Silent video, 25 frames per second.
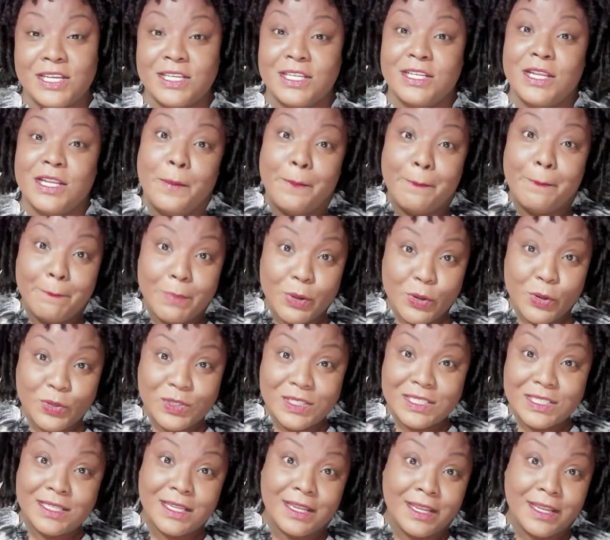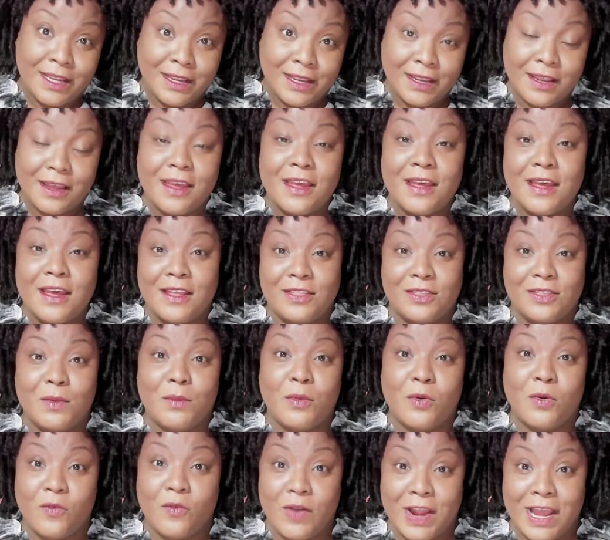and boosting the
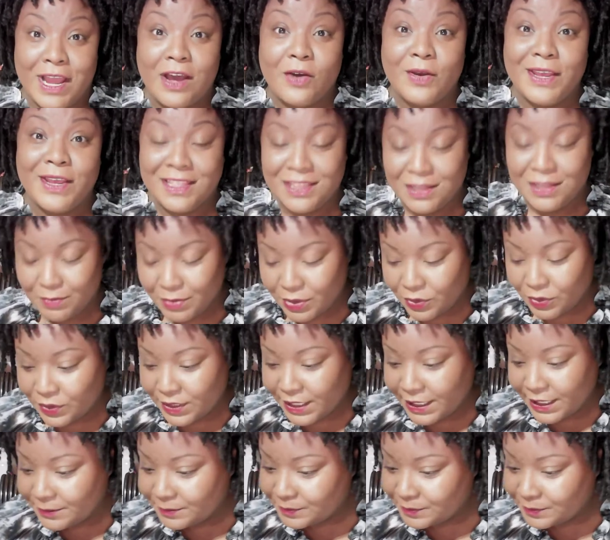morale in the building.